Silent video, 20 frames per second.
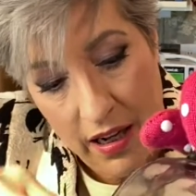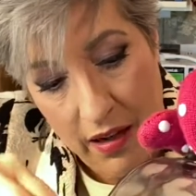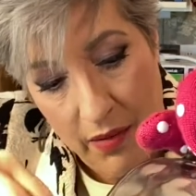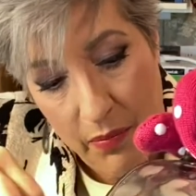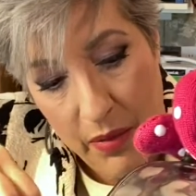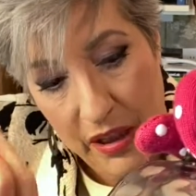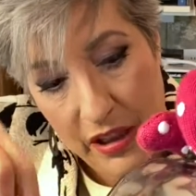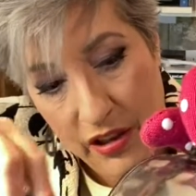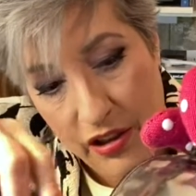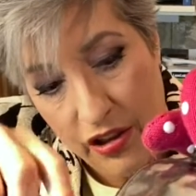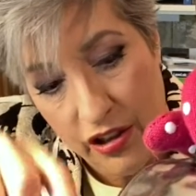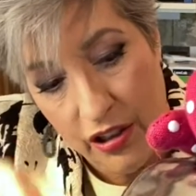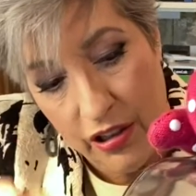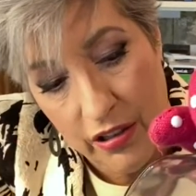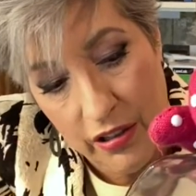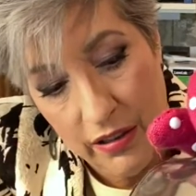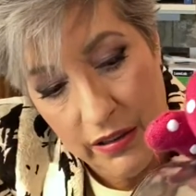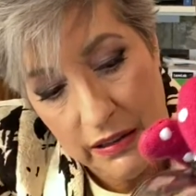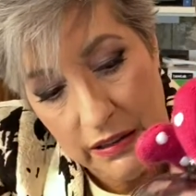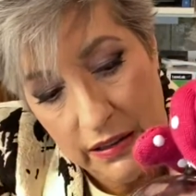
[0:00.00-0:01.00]

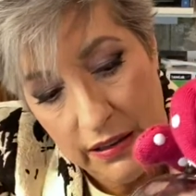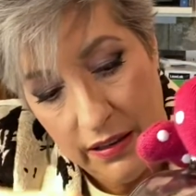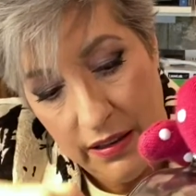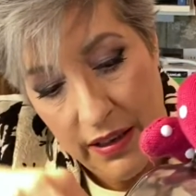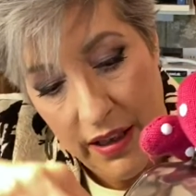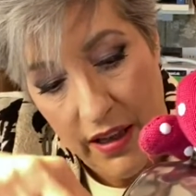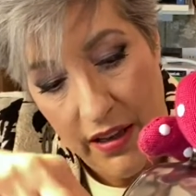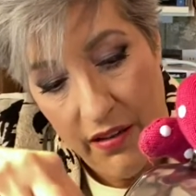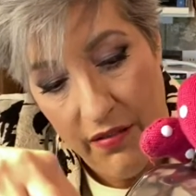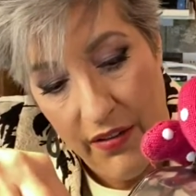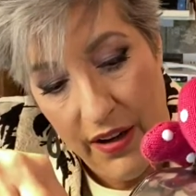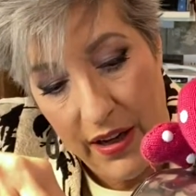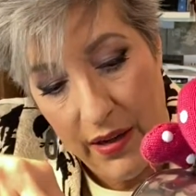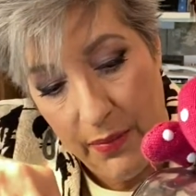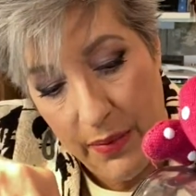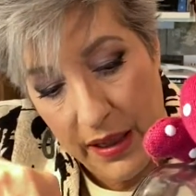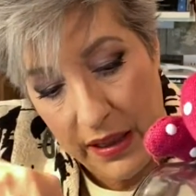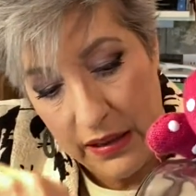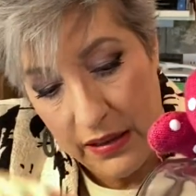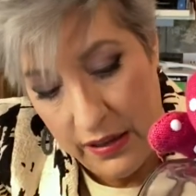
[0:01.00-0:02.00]
mixture in the
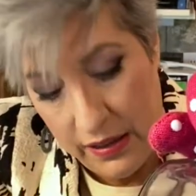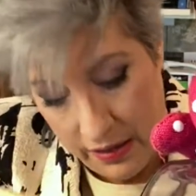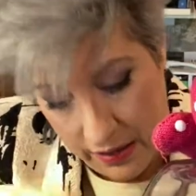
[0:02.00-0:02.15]
Vitamix.